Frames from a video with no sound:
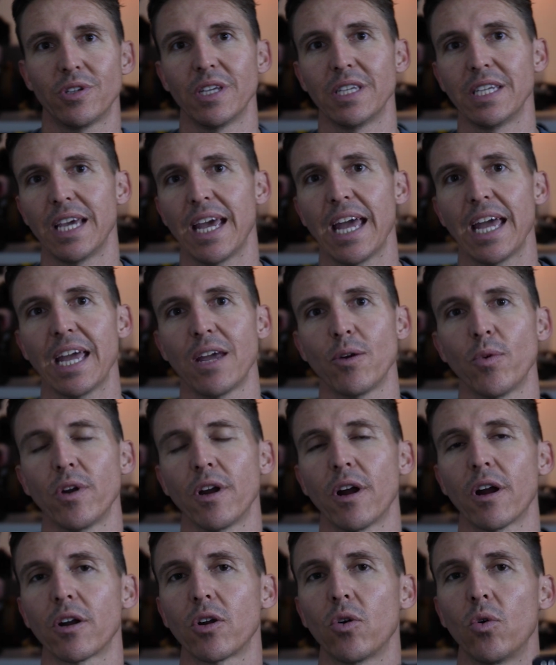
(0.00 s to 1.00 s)
Today
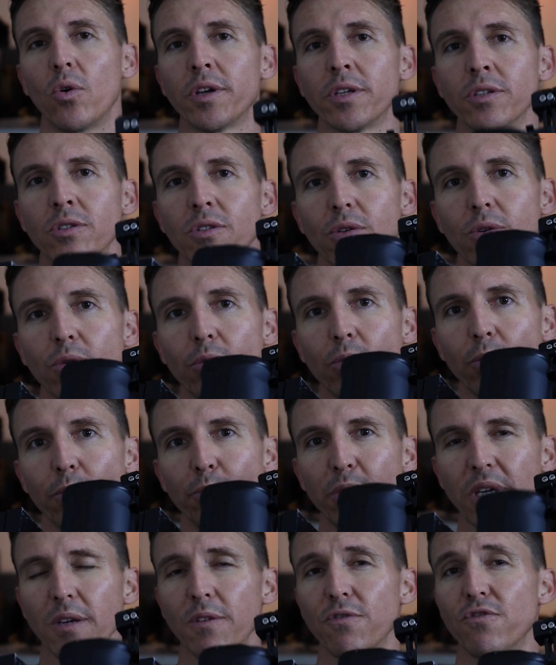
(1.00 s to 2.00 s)
we are going to
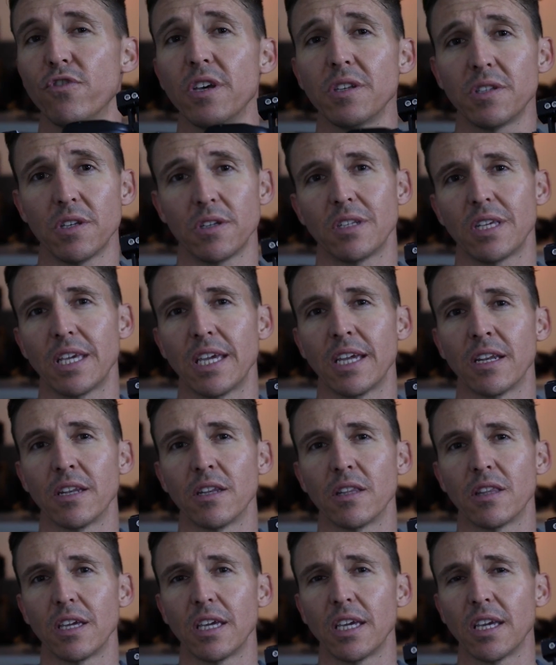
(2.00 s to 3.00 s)
be
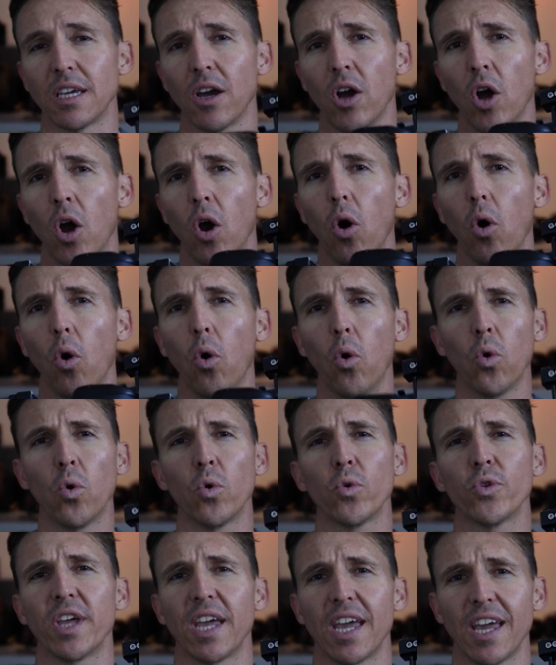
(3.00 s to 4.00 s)
visiting the
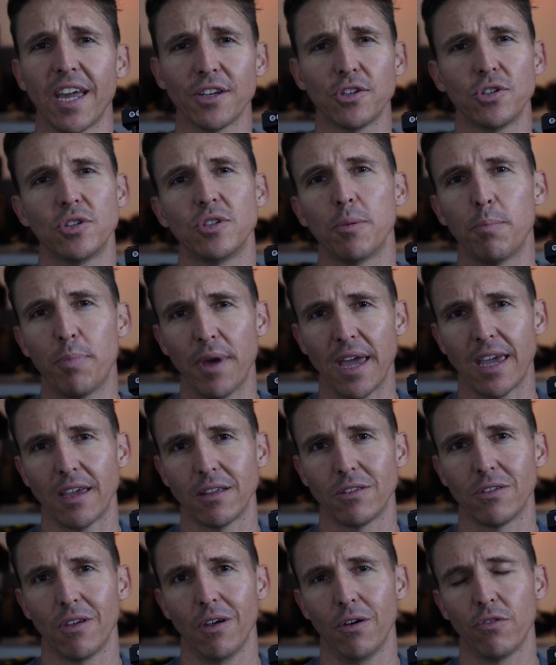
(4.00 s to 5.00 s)
old age
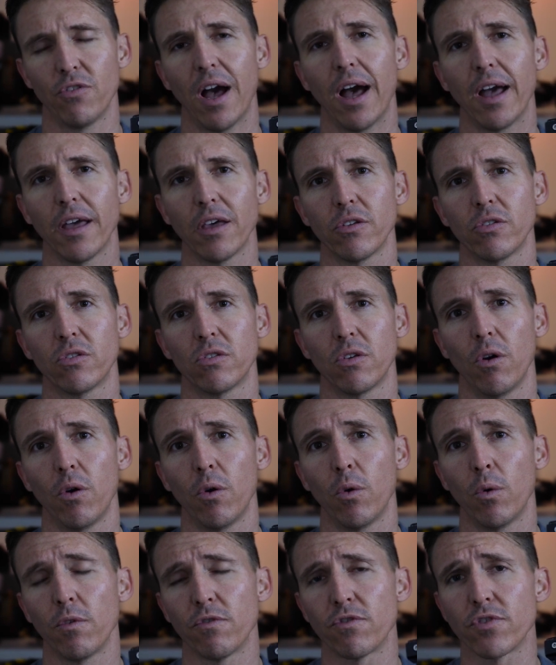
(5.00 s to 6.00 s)
debate of
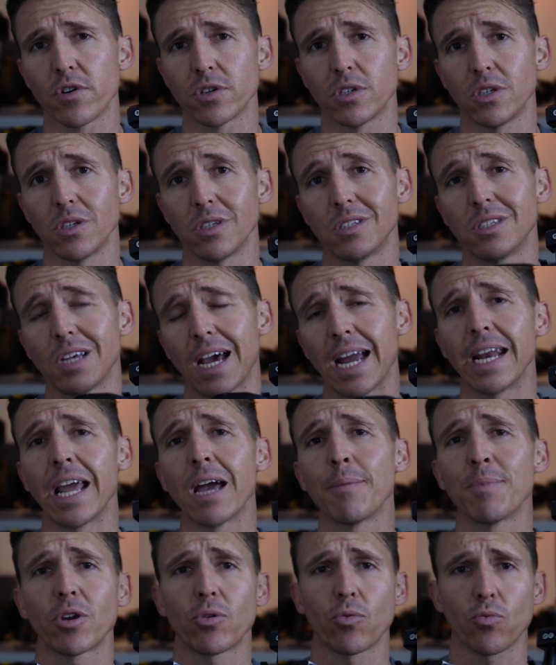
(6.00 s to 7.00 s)
ISO versus
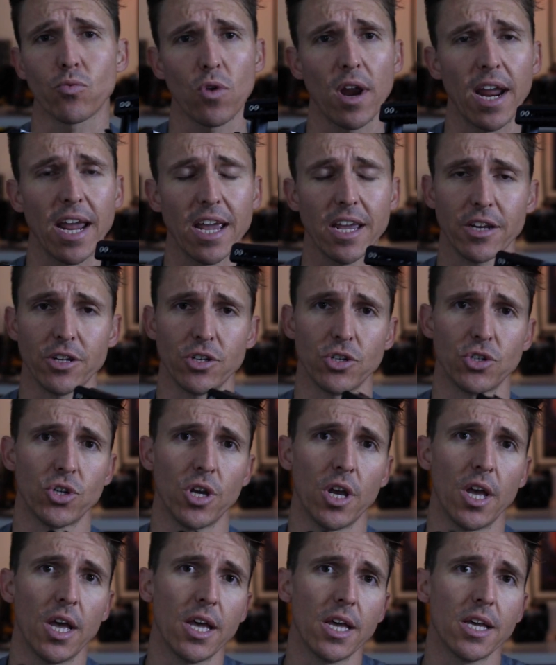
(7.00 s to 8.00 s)
dynamic
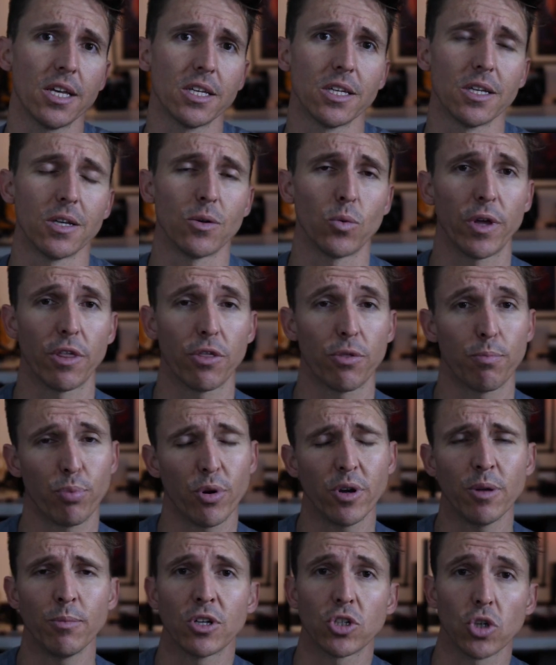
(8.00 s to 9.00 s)
range with
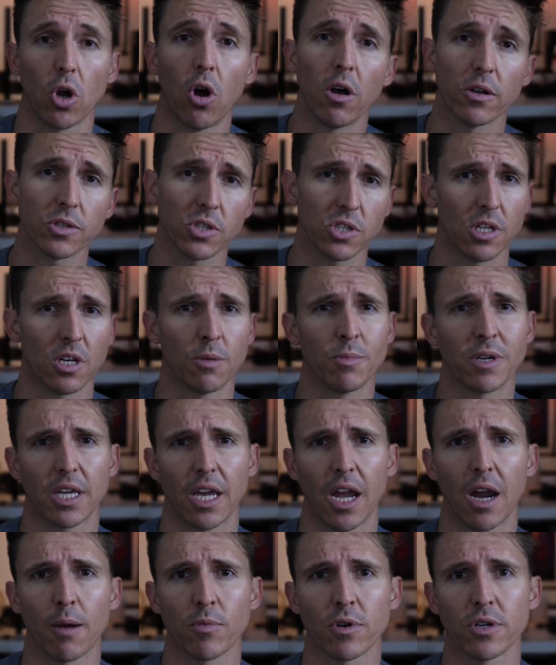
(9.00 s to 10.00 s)
pretty much all cinema
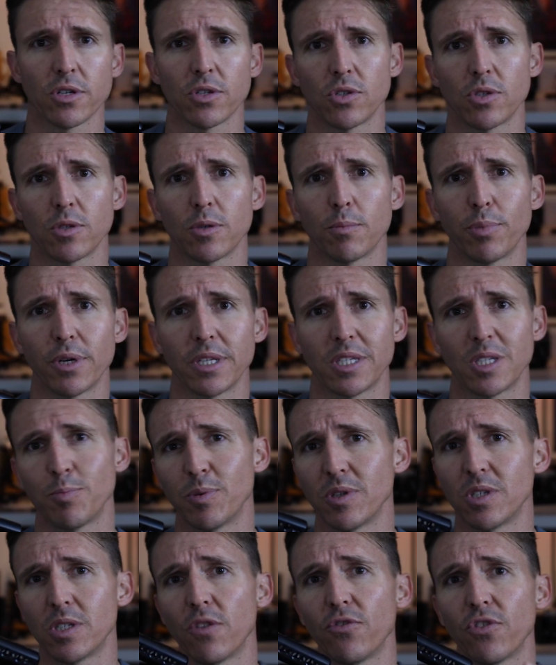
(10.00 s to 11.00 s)
cameras, but
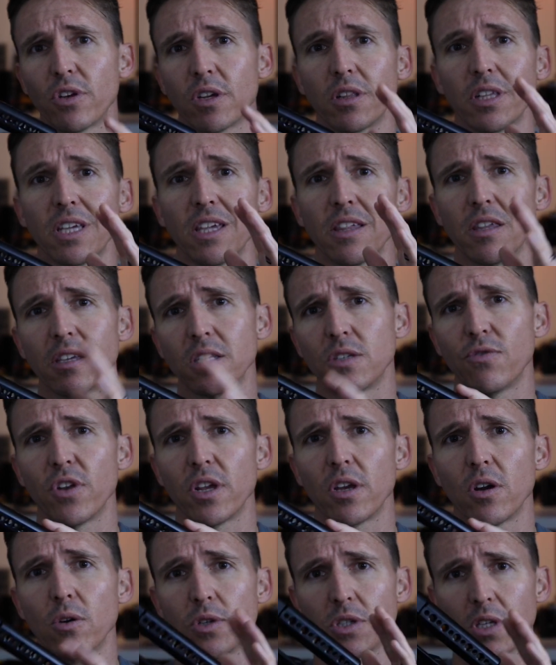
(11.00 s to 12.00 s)
specifically this
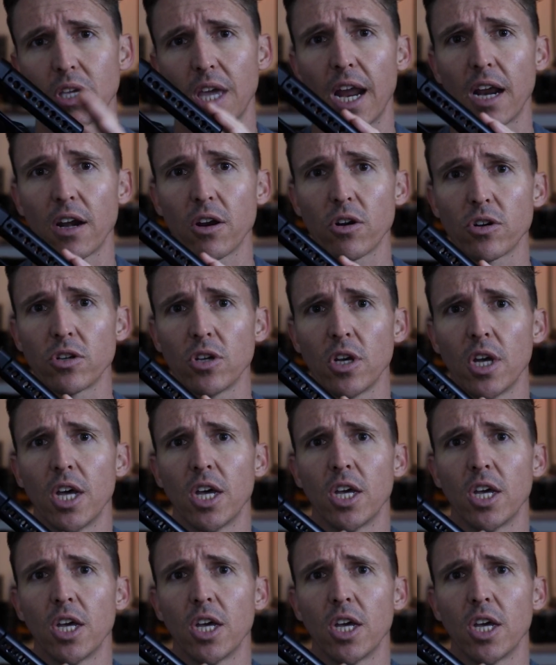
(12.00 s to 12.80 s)
video is catered